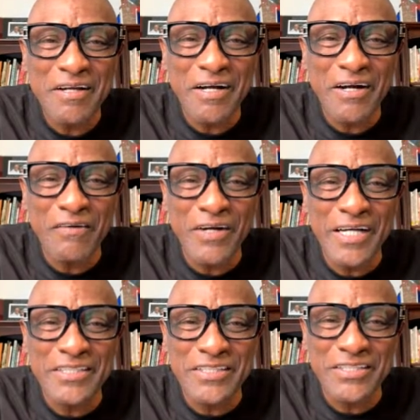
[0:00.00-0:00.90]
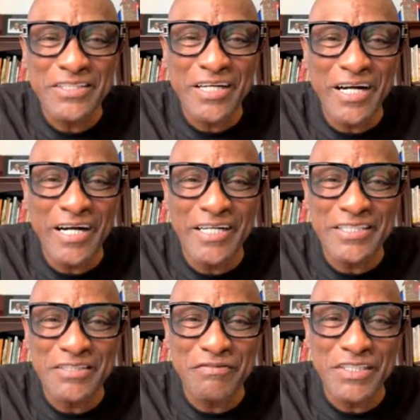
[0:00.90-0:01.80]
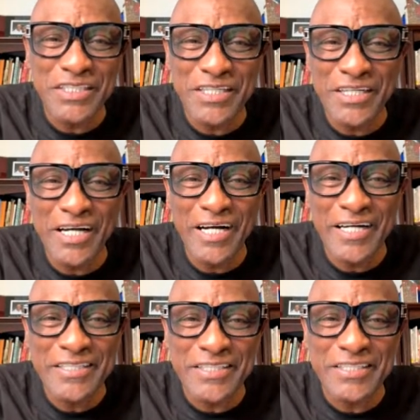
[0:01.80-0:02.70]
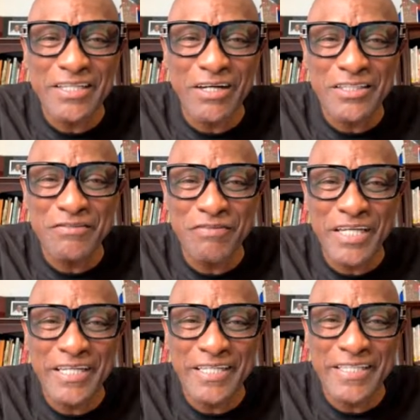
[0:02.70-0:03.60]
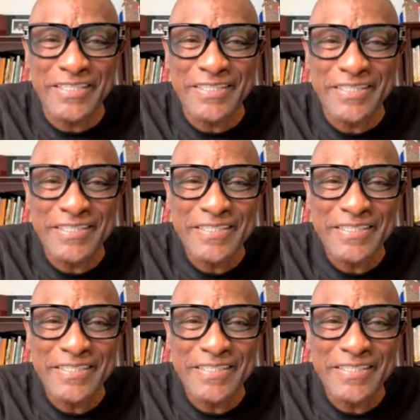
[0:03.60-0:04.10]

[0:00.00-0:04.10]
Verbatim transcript: All right, Sister Hodges, Virginia Hodges, Las Vegas.